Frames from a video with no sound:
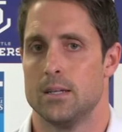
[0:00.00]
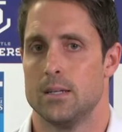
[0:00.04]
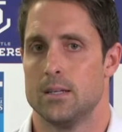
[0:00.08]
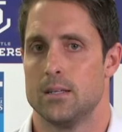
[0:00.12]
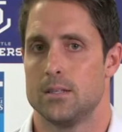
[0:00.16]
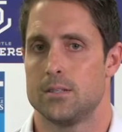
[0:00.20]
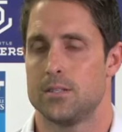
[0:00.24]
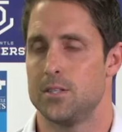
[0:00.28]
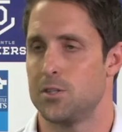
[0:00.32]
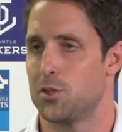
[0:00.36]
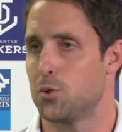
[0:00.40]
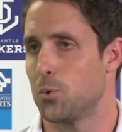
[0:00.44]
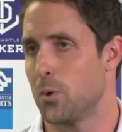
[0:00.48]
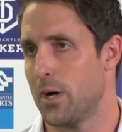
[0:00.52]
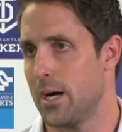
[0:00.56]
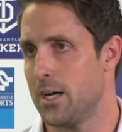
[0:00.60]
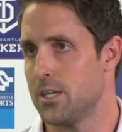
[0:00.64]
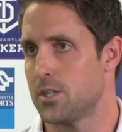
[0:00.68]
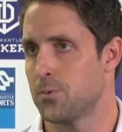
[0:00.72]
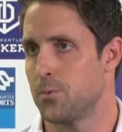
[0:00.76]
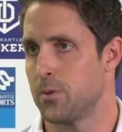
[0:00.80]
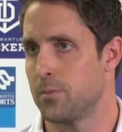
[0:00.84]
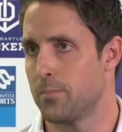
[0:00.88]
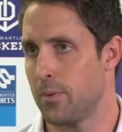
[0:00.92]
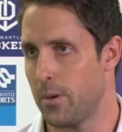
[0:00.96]

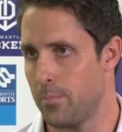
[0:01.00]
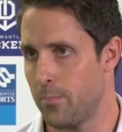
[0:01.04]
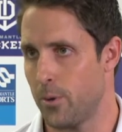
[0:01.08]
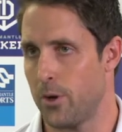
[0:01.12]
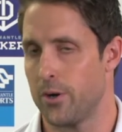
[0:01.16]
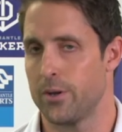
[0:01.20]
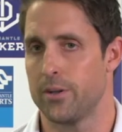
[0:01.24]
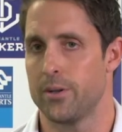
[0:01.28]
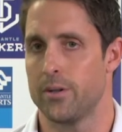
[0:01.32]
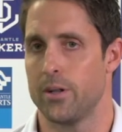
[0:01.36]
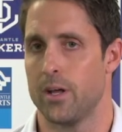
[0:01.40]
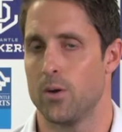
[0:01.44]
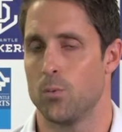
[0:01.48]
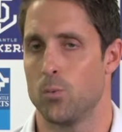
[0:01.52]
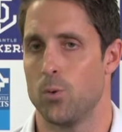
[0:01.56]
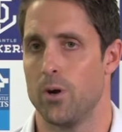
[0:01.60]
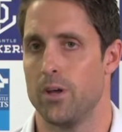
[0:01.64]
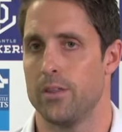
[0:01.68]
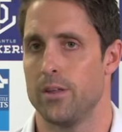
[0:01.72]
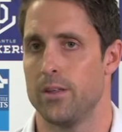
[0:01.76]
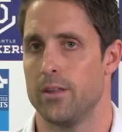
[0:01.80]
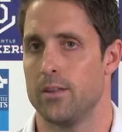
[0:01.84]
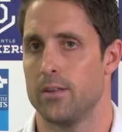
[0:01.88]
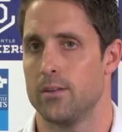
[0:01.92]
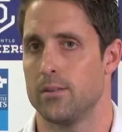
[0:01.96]
situation with my body and
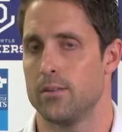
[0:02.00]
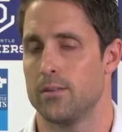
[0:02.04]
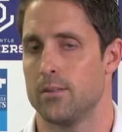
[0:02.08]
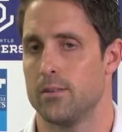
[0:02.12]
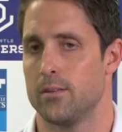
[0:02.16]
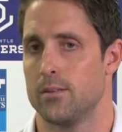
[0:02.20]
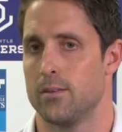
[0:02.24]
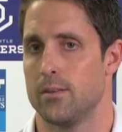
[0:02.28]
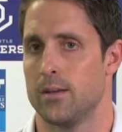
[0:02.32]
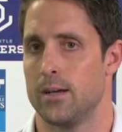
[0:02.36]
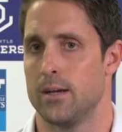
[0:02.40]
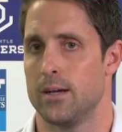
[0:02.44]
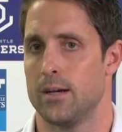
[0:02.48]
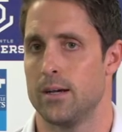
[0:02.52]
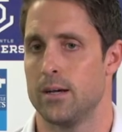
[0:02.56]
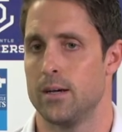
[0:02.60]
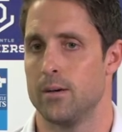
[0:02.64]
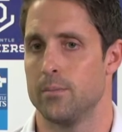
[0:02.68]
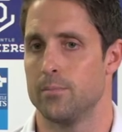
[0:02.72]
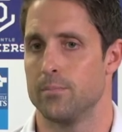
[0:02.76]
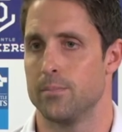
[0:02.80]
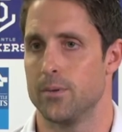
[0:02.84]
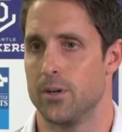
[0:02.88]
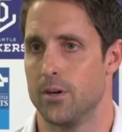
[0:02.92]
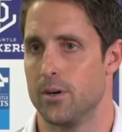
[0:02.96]
whether,
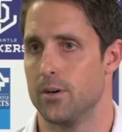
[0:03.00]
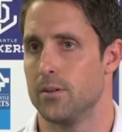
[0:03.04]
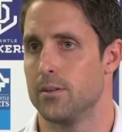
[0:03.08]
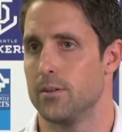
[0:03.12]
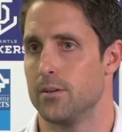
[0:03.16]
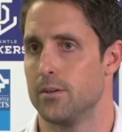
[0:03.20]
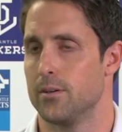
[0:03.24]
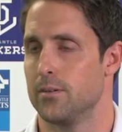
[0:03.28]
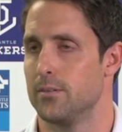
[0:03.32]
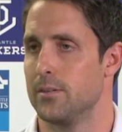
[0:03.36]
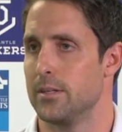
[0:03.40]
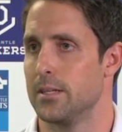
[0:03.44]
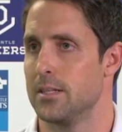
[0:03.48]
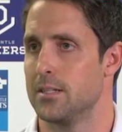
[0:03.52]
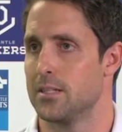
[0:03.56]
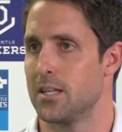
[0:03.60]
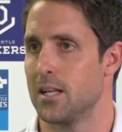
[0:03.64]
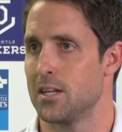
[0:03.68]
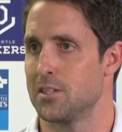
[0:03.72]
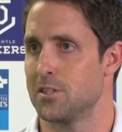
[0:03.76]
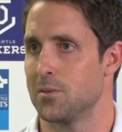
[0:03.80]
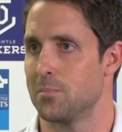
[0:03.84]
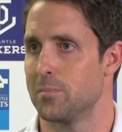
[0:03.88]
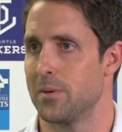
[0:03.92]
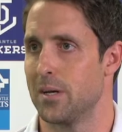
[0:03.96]
you know, the
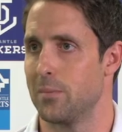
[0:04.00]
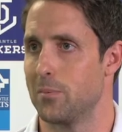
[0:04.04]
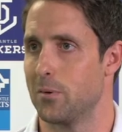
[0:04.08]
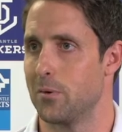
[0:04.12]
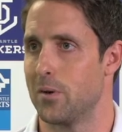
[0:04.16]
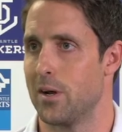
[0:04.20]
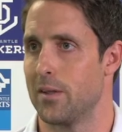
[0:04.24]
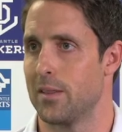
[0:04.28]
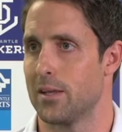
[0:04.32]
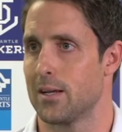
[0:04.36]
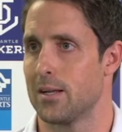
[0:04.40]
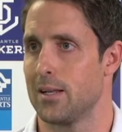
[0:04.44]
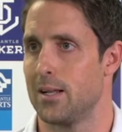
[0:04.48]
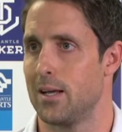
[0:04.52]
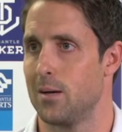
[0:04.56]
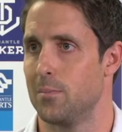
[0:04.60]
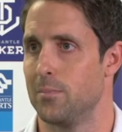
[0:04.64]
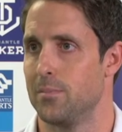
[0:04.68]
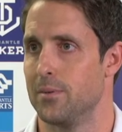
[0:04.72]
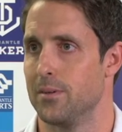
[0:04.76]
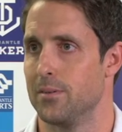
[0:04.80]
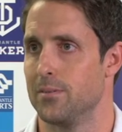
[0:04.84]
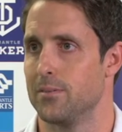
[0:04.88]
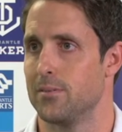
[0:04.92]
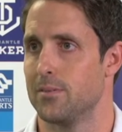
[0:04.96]
intelligent people around the
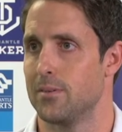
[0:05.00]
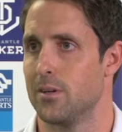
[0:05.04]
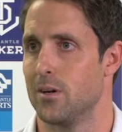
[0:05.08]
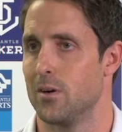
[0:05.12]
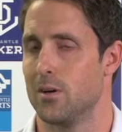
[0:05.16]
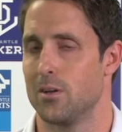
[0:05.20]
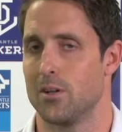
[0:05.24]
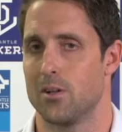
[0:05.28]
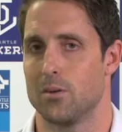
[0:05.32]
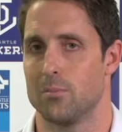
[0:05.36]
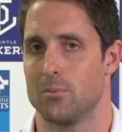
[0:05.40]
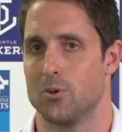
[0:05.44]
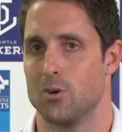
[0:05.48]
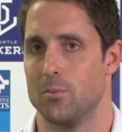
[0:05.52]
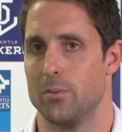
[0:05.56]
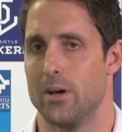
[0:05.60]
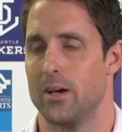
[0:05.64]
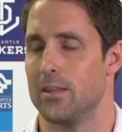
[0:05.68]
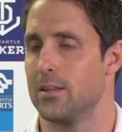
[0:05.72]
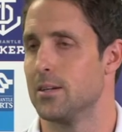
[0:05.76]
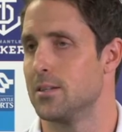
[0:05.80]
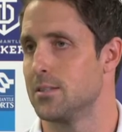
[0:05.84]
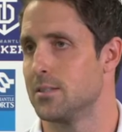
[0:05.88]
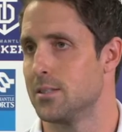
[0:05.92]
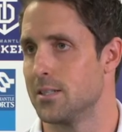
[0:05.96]
club that know a lot more
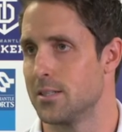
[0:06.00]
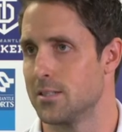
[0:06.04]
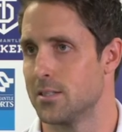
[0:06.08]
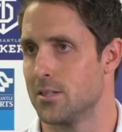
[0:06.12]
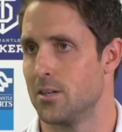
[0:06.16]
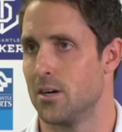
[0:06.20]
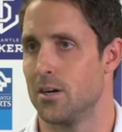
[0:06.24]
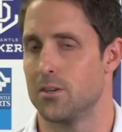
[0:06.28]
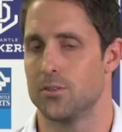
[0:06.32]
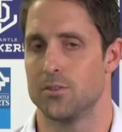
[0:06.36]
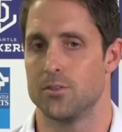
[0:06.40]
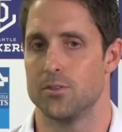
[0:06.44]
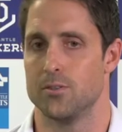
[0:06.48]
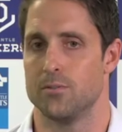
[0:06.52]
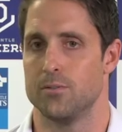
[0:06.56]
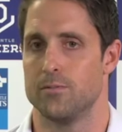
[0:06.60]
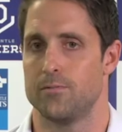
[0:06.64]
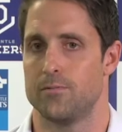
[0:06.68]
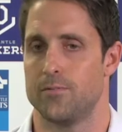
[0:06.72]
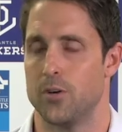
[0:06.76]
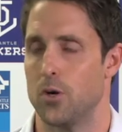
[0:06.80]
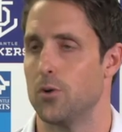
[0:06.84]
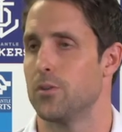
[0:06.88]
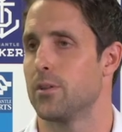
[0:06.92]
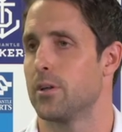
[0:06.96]
about these things than I do
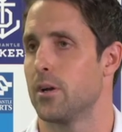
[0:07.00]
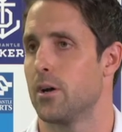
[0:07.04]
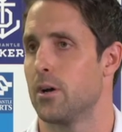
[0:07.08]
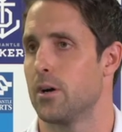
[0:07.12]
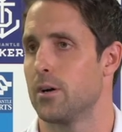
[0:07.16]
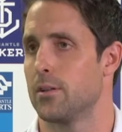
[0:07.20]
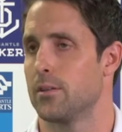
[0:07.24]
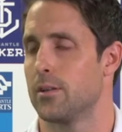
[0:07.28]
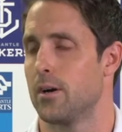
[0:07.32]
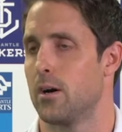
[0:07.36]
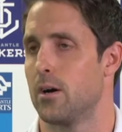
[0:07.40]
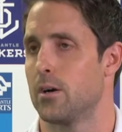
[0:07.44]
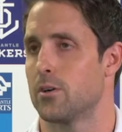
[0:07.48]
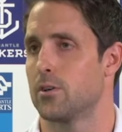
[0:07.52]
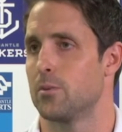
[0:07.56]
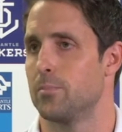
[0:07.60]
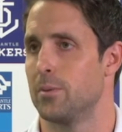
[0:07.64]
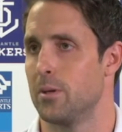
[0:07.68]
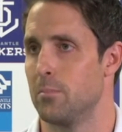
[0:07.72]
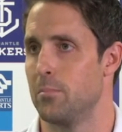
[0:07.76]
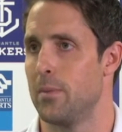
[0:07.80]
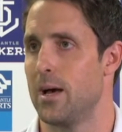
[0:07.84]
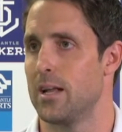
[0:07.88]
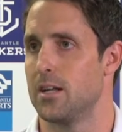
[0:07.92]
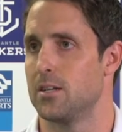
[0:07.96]
felt that I could
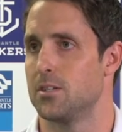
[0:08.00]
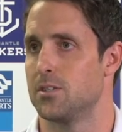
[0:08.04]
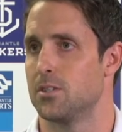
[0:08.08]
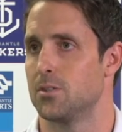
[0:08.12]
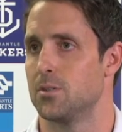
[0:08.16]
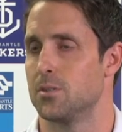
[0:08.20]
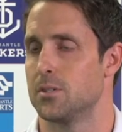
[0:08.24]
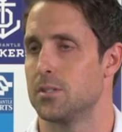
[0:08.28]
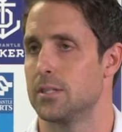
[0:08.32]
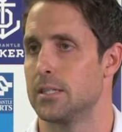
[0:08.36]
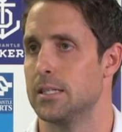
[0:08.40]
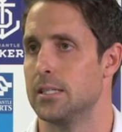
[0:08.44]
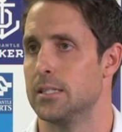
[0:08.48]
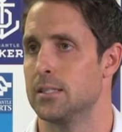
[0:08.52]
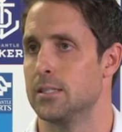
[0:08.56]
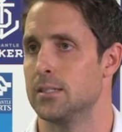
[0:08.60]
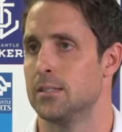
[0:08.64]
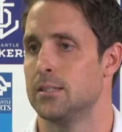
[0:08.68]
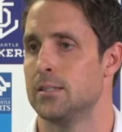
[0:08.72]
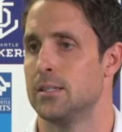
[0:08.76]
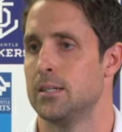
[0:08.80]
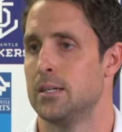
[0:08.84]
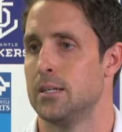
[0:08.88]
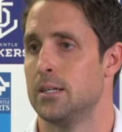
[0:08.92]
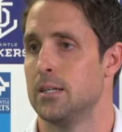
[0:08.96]
be managed through a
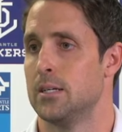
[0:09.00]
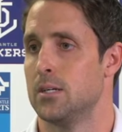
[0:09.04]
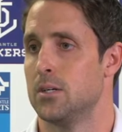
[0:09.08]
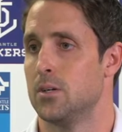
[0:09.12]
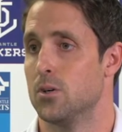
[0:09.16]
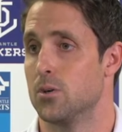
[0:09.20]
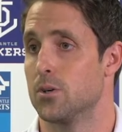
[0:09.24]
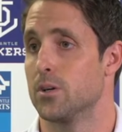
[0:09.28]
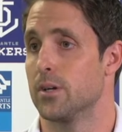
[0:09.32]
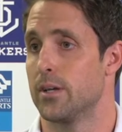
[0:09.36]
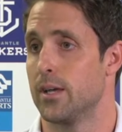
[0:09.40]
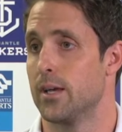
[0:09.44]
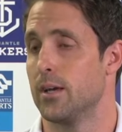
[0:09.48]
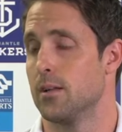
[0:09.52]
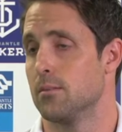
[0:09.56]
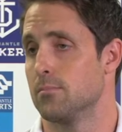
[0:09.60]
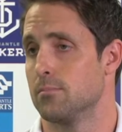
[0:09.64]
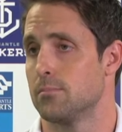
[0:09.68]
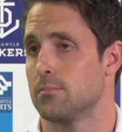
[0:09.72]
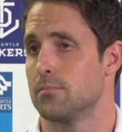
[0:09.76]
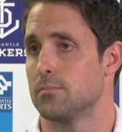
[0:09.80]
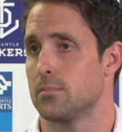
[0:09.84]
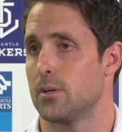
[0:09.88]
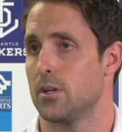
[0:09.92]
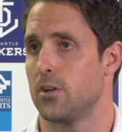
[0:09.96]
season or could get
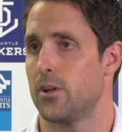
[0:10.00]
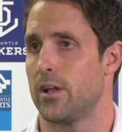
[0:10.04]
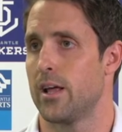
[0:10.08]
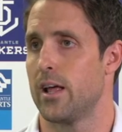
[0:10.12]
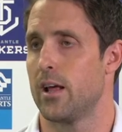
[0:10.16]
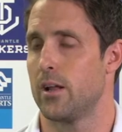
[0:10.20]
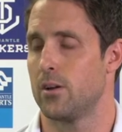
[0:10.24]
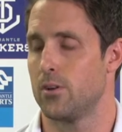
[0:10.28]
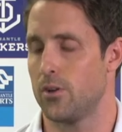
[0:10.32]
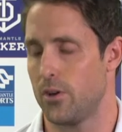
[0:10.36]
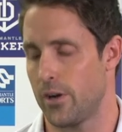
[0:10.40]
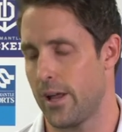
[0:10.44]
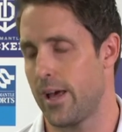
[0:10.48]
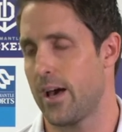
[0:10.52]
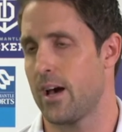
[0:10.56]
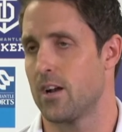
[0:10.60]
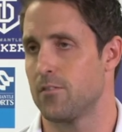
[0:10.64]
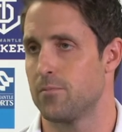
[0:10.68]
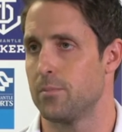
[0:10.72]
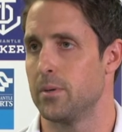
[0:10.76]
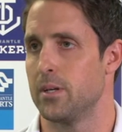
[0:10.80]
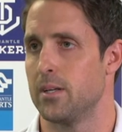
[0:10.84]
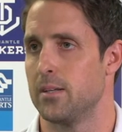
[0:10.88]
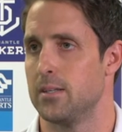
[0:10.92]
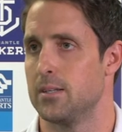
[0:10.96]
a lot out
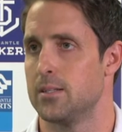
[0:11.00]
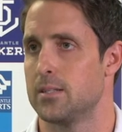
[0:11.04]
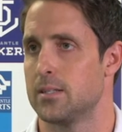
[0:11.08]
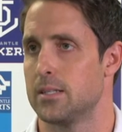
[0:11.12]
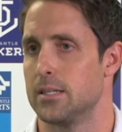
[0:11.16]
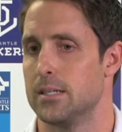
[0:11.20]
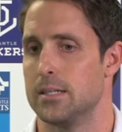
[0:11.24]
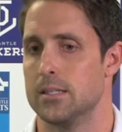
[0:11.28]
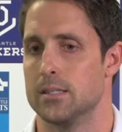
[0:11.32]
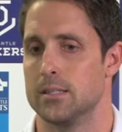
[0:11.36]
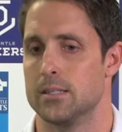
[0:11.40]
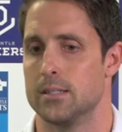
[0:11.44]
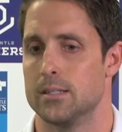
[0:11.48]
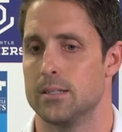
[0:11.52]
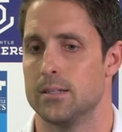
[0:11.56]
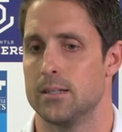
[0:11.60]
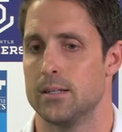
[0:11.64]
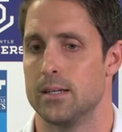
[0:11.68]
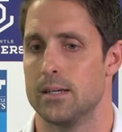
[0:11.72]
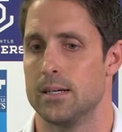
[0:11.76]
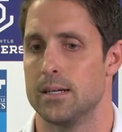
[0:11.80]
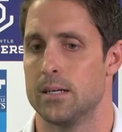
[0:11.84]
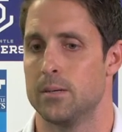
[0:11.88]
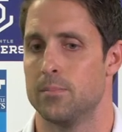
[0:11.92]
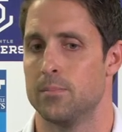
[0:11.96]
of me in this season.
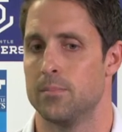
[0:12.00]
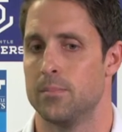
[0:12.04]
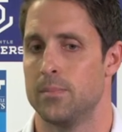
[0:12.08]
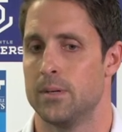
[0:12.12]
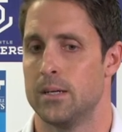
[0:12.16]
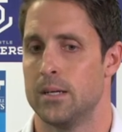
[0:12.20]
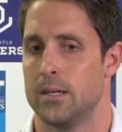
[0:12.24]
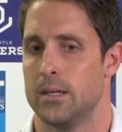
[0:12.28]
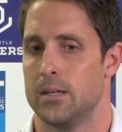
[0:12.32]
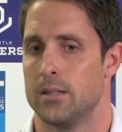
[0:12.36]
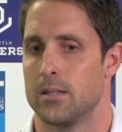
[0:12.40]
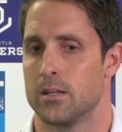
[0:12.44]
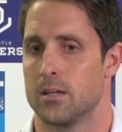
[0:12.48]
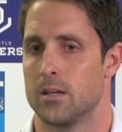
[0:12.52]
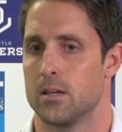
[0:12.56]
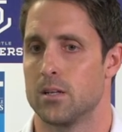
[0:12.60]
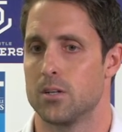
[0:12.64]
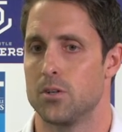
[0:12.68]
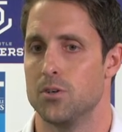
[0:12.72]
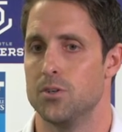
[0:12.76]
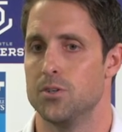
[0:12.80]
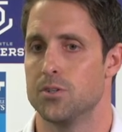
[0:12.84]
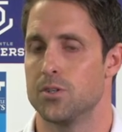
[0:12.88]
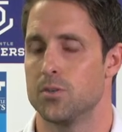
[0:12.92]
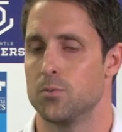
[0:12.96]
And the
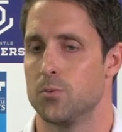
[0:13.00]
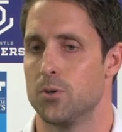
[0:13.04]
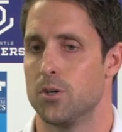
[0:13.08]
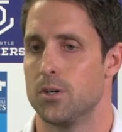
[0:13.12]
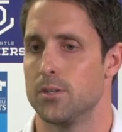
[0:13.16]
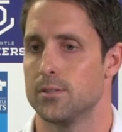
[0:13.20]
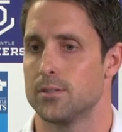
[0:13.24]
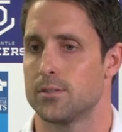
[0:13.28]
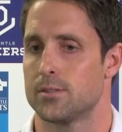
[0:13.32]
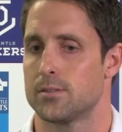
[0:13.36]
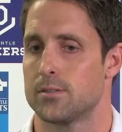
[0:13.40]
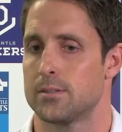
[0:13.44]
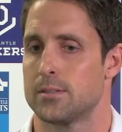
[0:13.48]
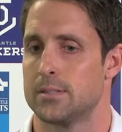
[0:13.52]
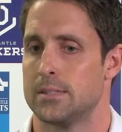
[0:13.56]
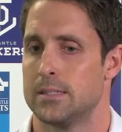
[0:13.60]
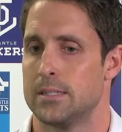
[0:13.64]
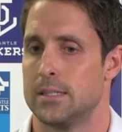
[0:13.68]
conclusion was